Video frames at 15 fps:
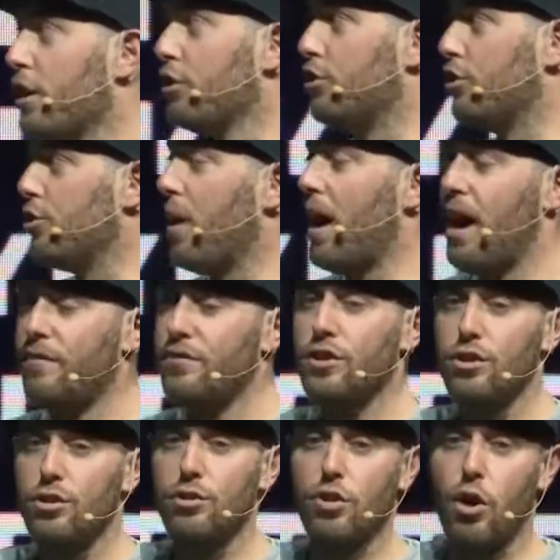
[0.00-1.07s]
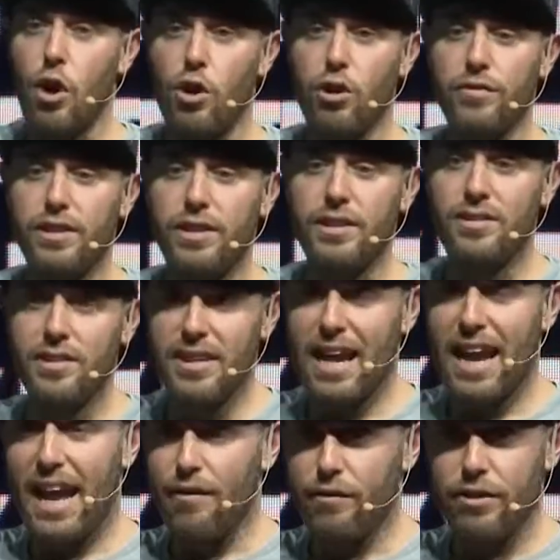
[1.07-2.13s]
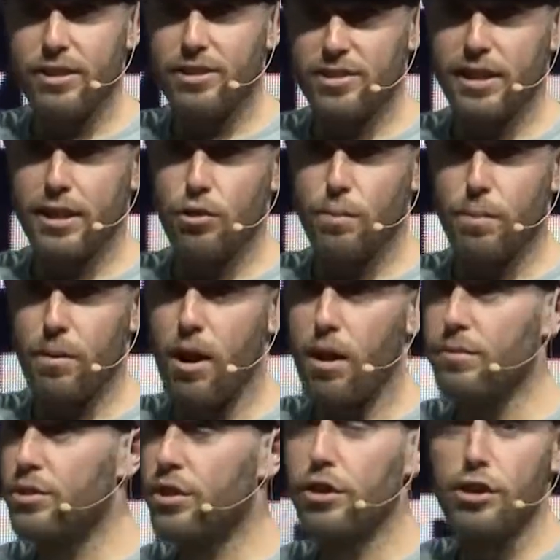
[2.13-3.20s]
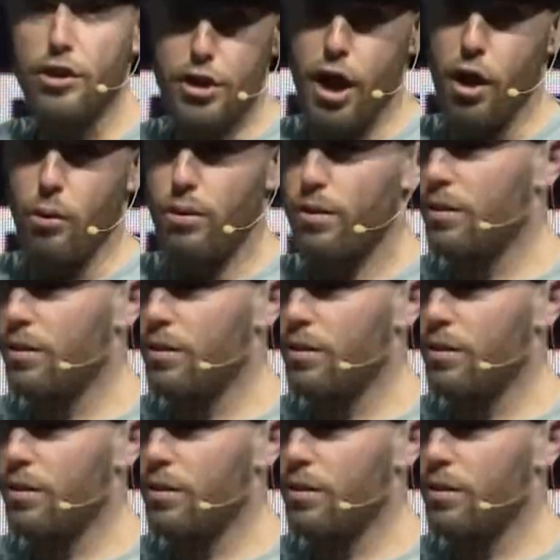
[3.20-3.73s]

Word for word: Do you have to use all of these in every single prompt? No.